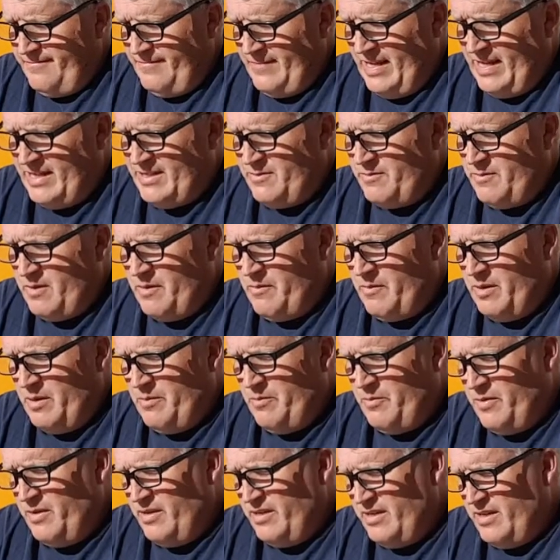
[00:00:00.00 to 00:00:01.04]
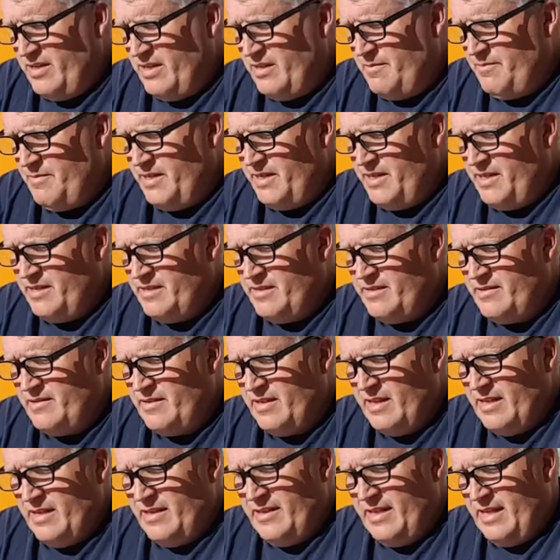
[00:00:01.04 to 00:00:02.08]
that's where I'm going to put it on, because
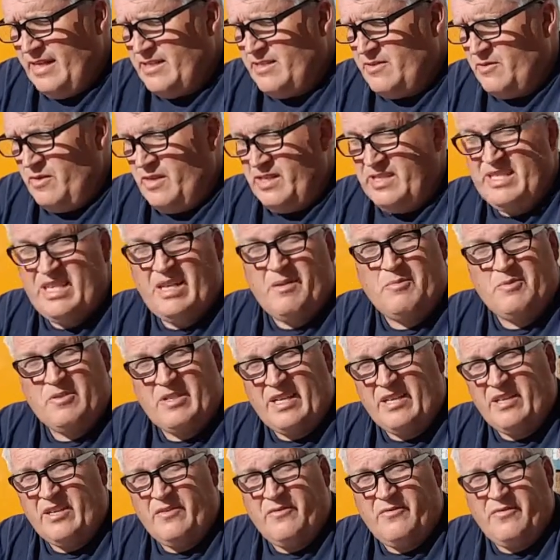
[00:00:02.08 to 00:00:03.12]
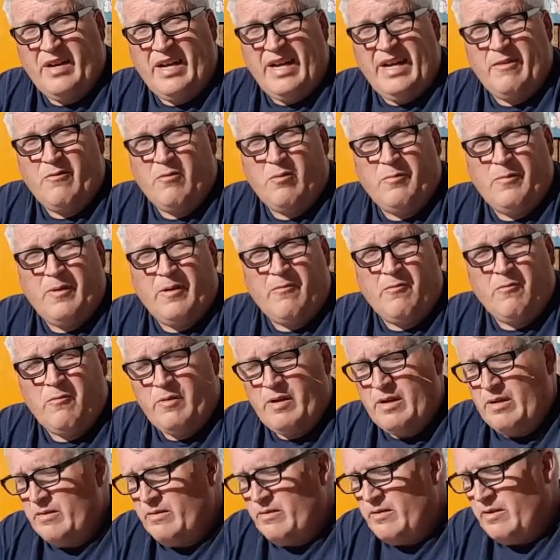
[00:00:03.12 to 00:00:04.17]
that's the only examples I could find were
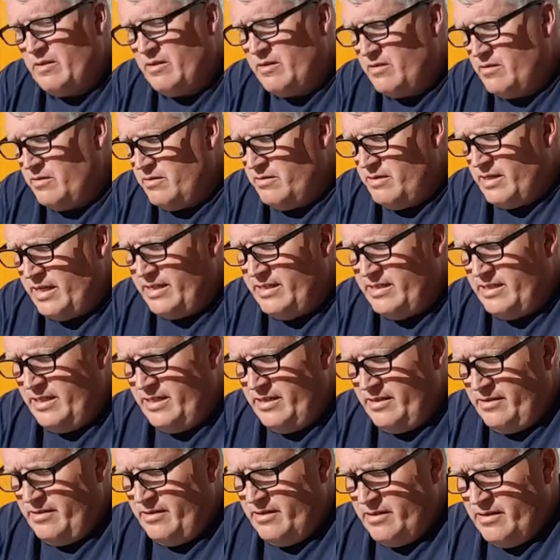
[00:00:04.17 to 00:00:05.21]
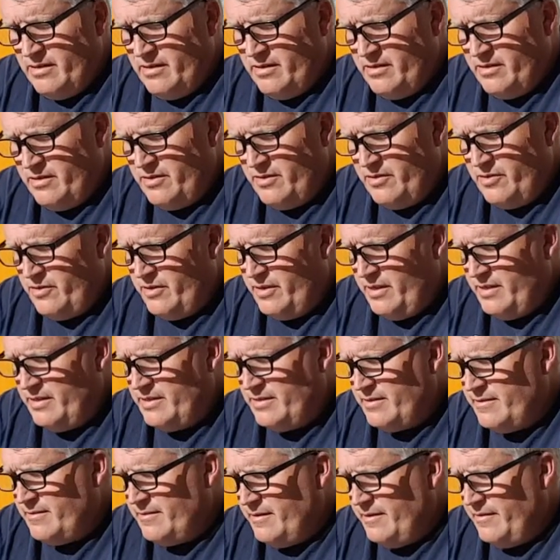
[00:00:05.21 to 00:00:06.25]
around
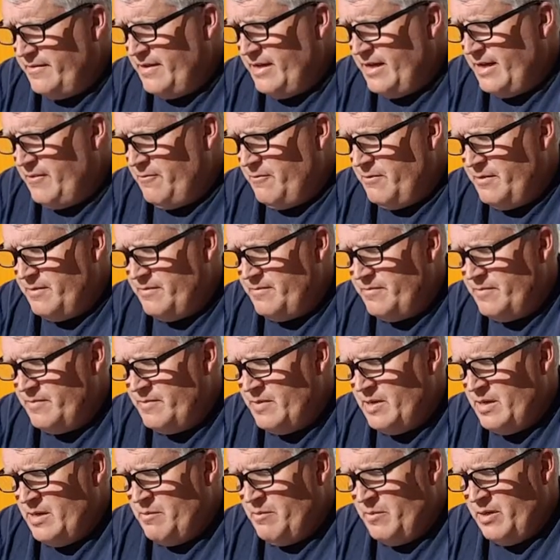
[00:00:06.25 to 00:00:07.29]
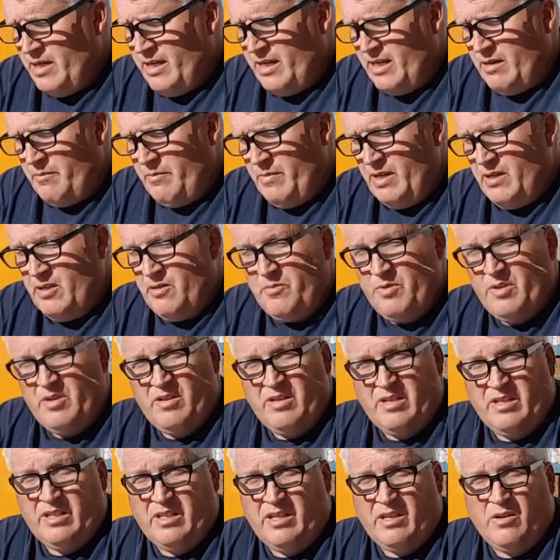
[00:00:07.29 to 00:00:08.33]
1930s on that one. But it could be
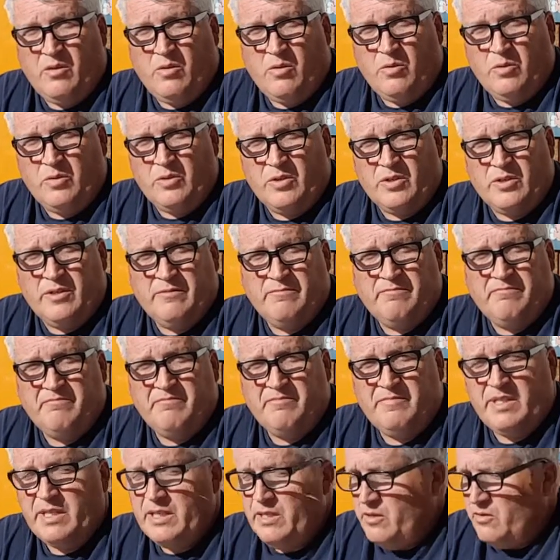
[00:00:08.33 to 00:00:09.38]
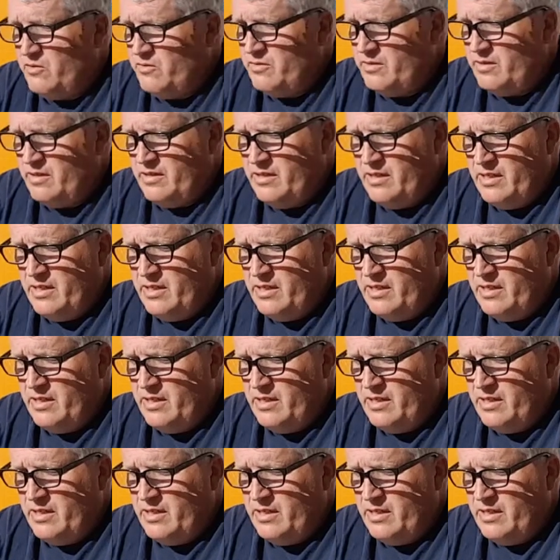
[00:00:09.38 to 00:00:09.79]
a lot older, you know.